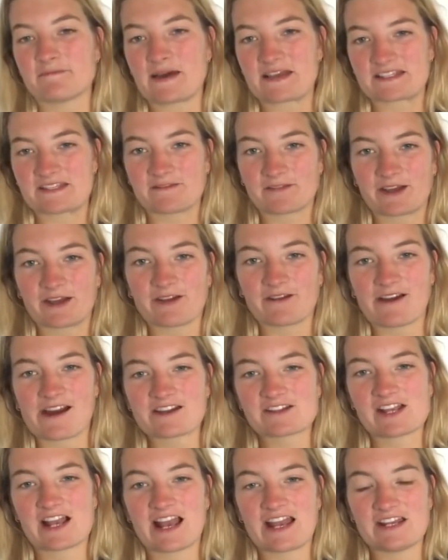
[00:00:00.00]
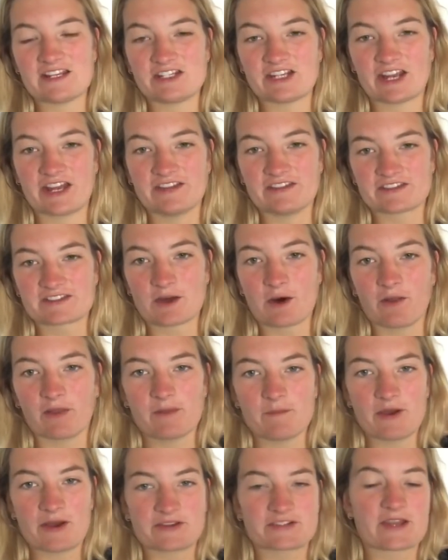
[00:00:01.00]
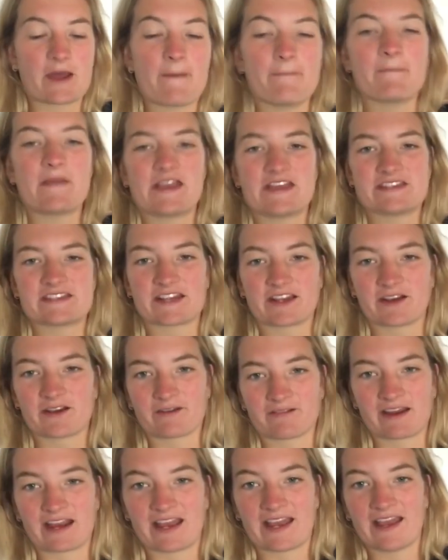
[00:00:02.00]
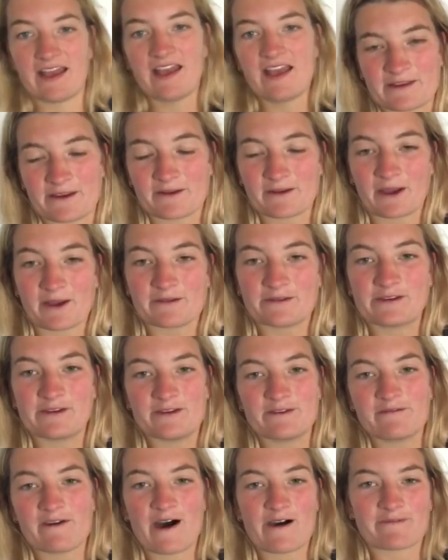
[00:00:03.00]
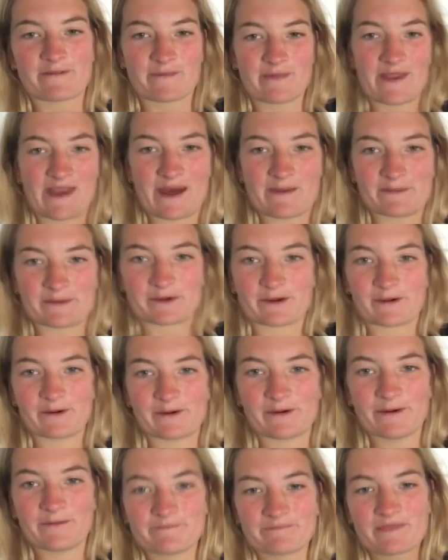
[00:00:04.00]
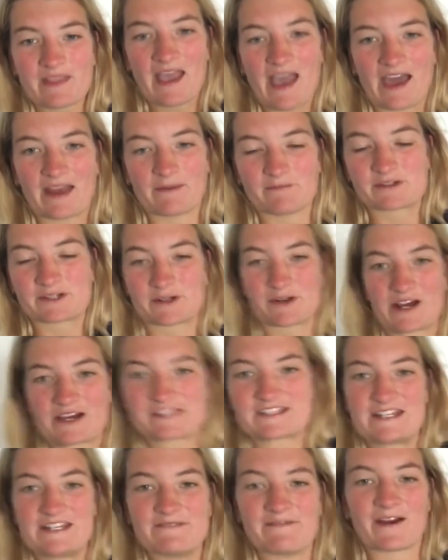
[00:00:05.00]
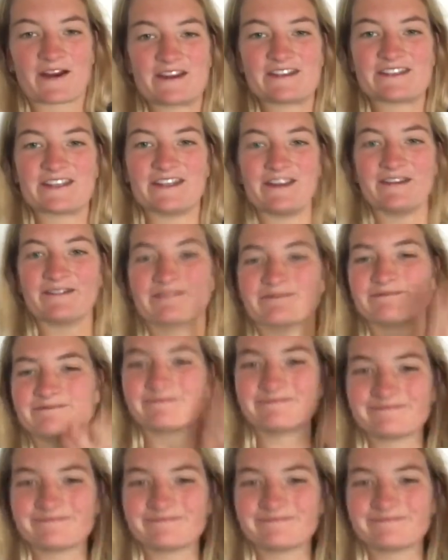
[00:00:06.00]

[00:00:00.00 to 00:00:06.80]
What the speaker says: massive congratulations on the most amazing career. Don't go too far from the netball court, and I'm sure I'll see you very soon.